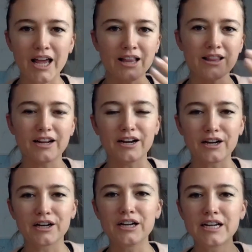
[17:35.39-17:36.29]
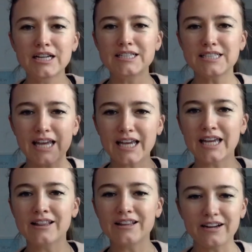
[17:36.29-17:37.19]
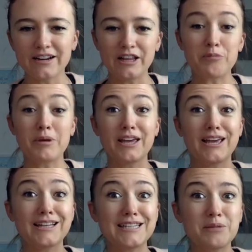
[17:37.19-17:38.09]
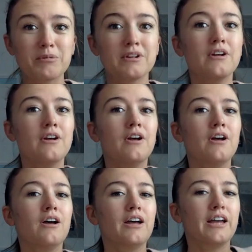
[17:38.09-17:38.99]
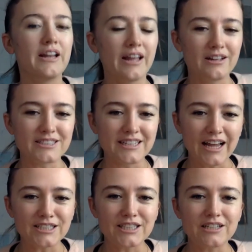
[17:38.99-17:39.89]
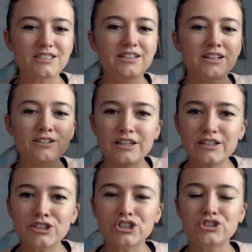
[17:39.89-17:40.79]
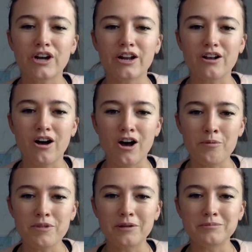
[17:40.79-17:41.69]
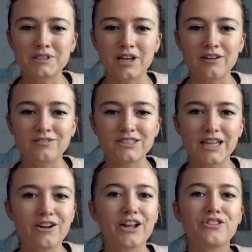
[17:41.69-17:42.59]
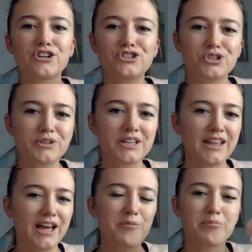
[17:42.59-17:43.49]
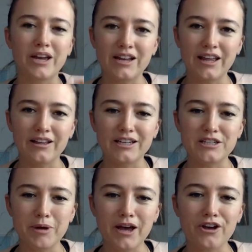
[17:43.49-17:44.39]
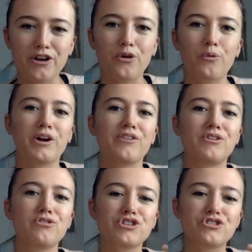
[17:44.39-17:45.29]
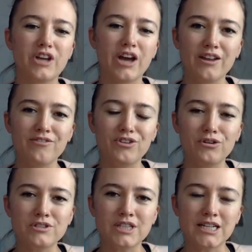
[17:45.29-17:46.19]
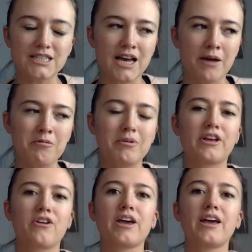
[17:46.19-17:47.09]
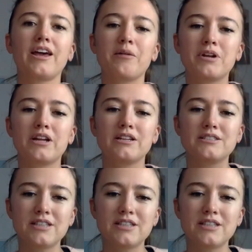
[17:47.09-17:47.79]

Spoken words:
and they're taking their like big, deep inhales and exhales, they're literally just trying to calm themselves down, and they're doing that by inhaling tobacco, where if you just kind of use that time to be like, okay, I'm going to